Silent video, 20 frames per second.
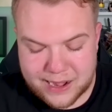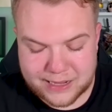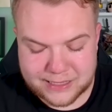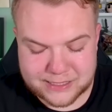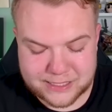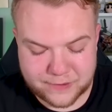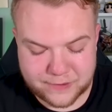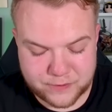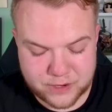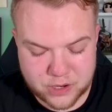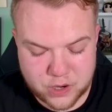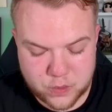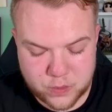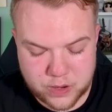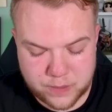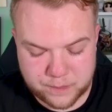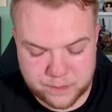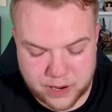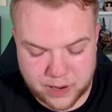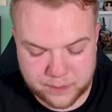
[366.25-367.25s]
Let's definitely go
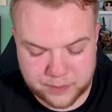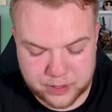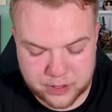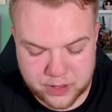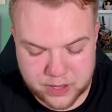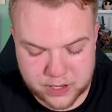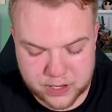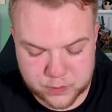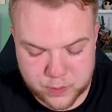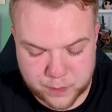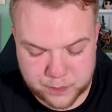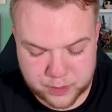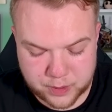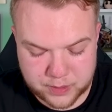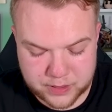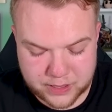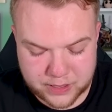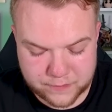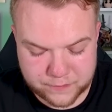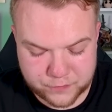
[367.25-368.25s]
with a Barbell here. We're
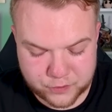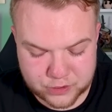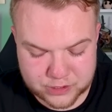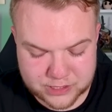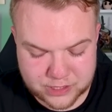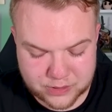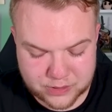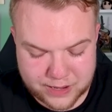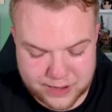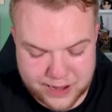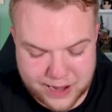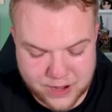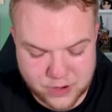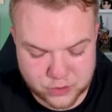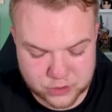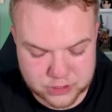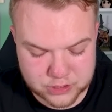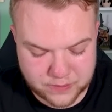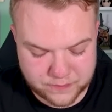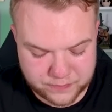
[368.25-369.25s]
probably gonna force out a
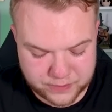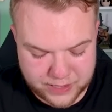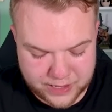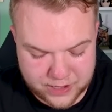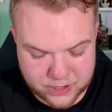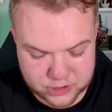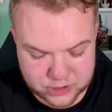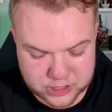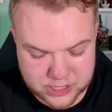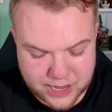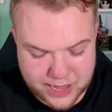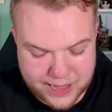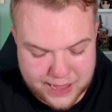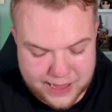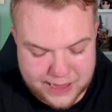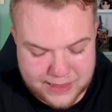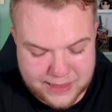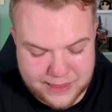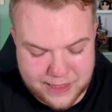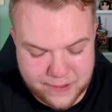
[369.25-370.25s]
Nado or something else.
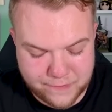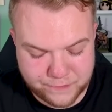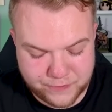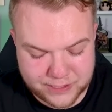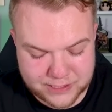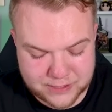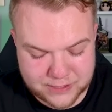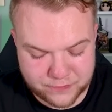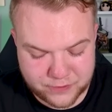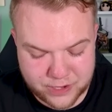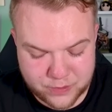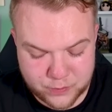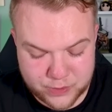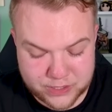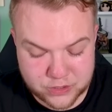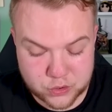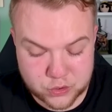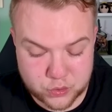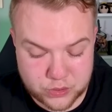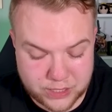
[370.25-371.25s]
Defensively,
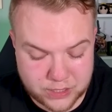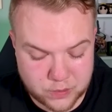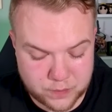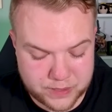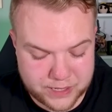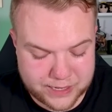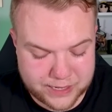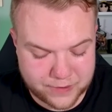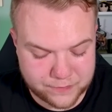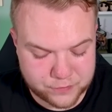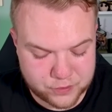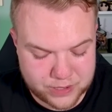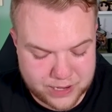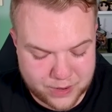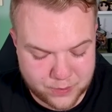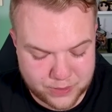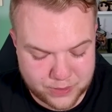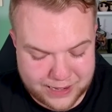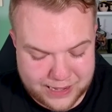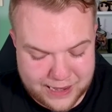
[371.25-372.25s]
we do need to be careful on
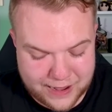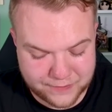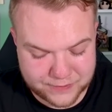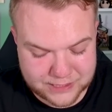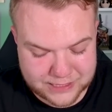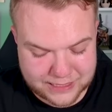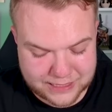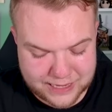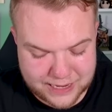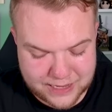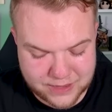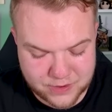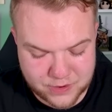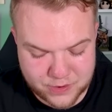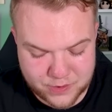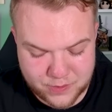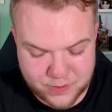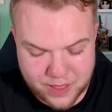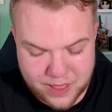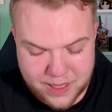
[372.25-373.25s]
our left side lane
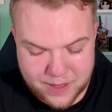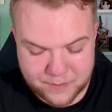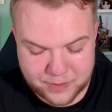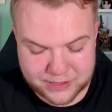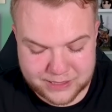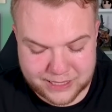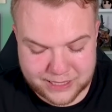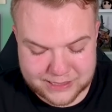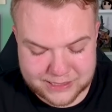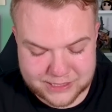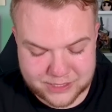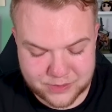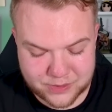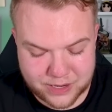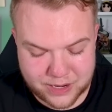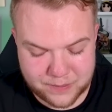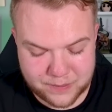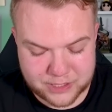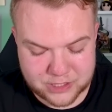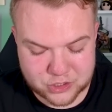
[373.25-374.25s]
though, but that is still
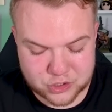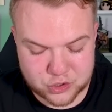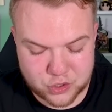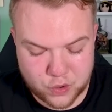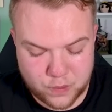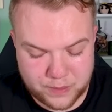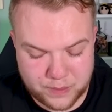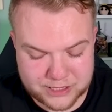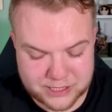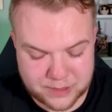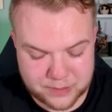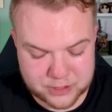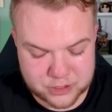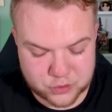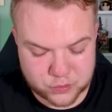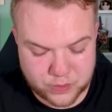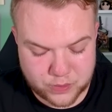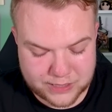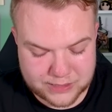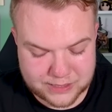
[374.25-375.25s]
gonna be so much
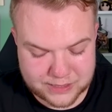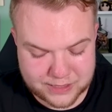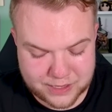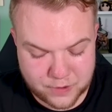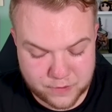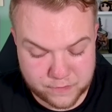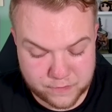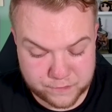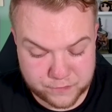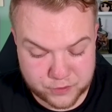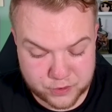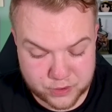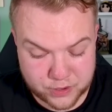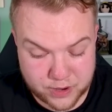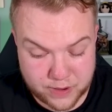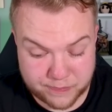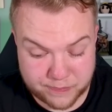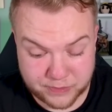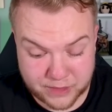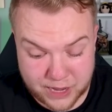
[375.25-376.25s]
damage right side tower
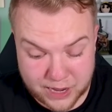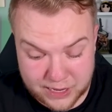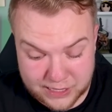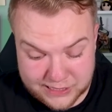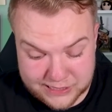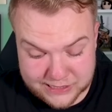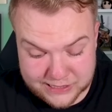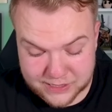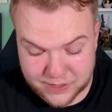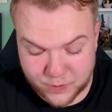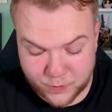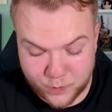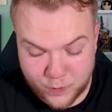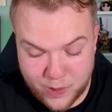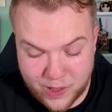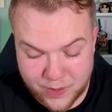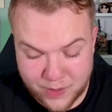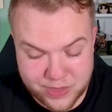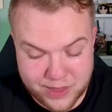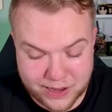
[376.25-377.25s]
for us,
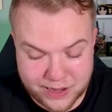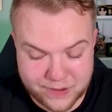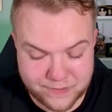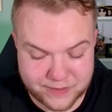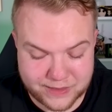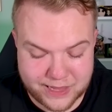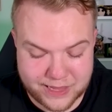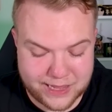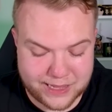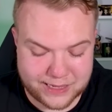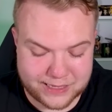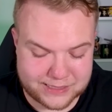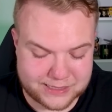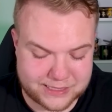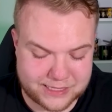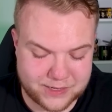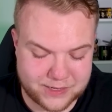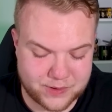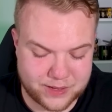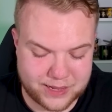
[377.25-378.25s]
well, not even taking a
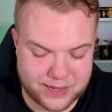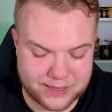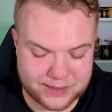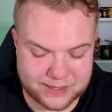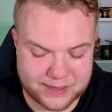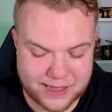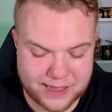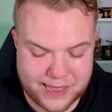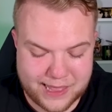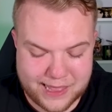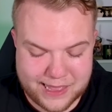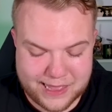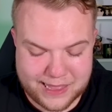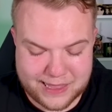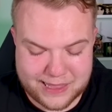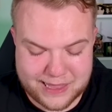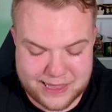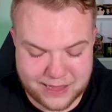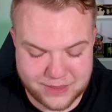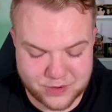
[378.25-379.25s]
single hit
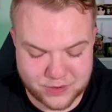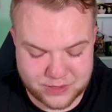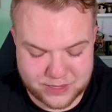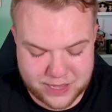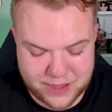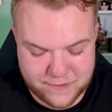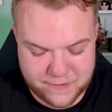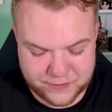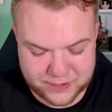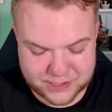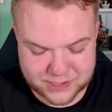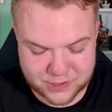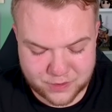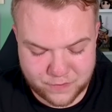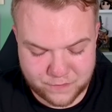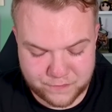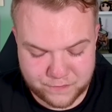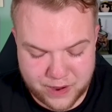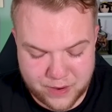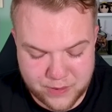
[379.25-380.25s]
yet on defense.
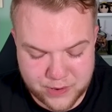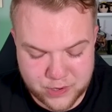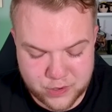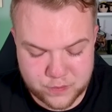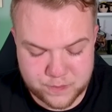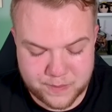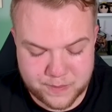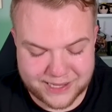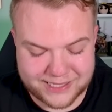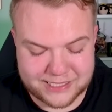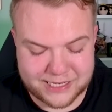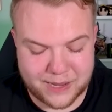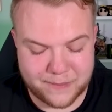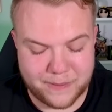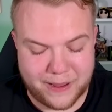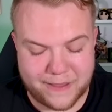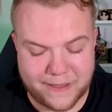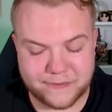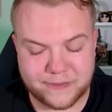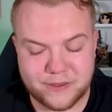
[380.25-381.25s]
So very good
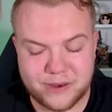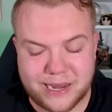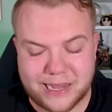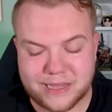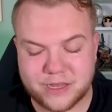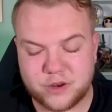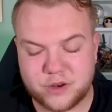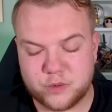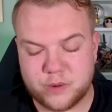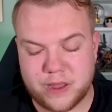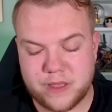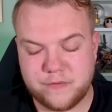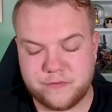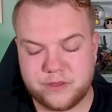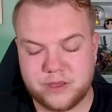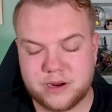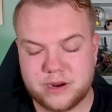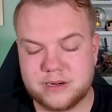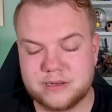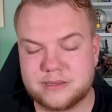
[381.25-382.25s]
matchup. I feel like
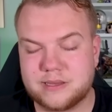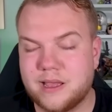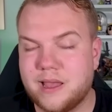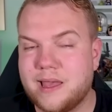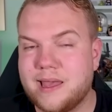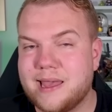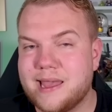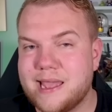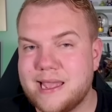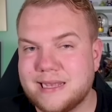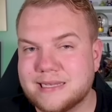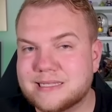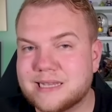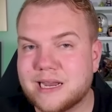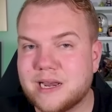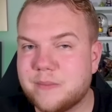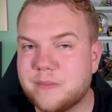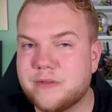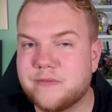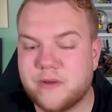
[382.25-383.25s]
Graveyard is
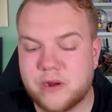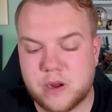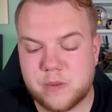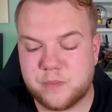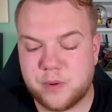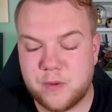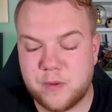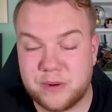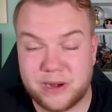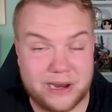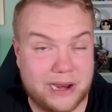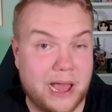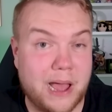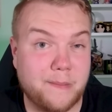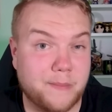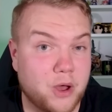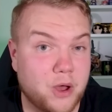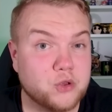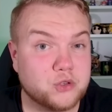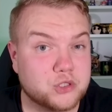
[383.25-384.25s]
gonna be very popular, and
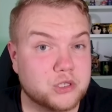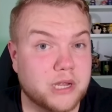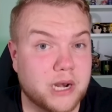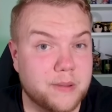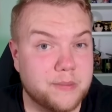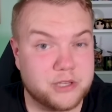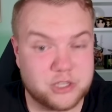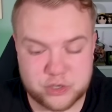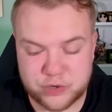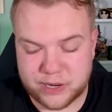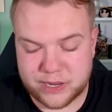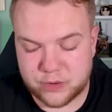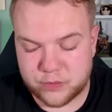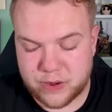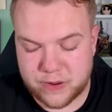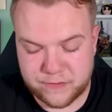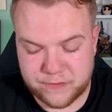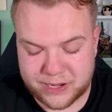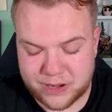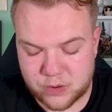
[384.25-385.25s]
I'm also gonna be trying
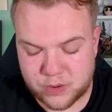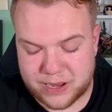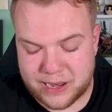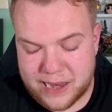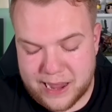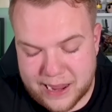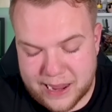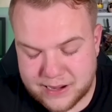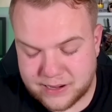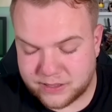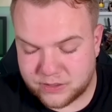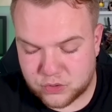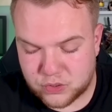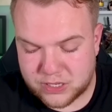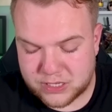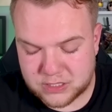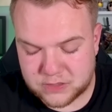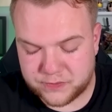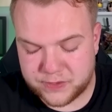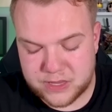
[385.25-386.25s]
Graveyard out later in
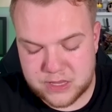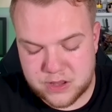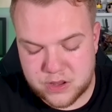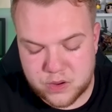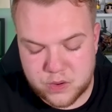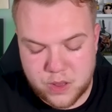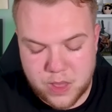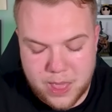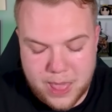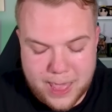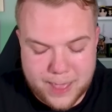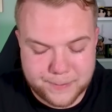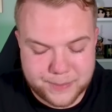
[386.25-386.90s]
today's video.